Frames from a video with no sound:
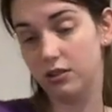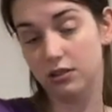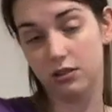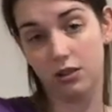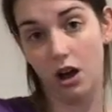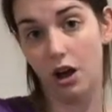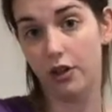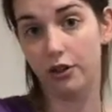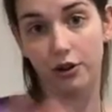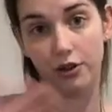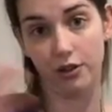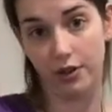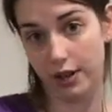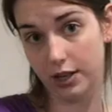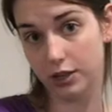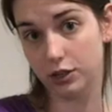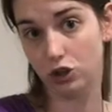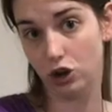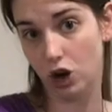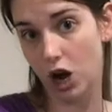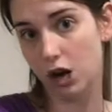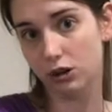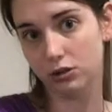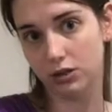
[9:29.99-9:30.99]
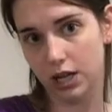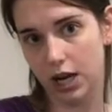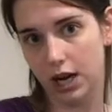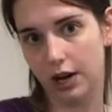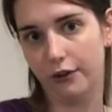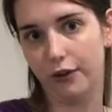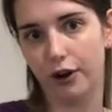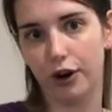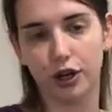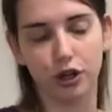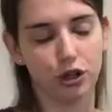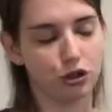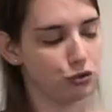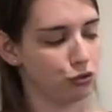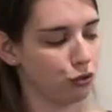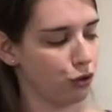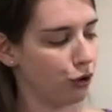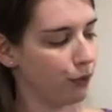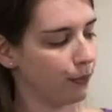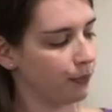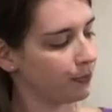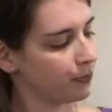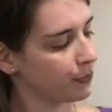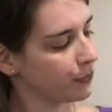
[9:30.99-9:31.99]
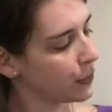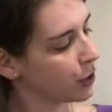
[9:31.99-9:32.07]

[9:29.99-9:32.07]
other things are outside of our control.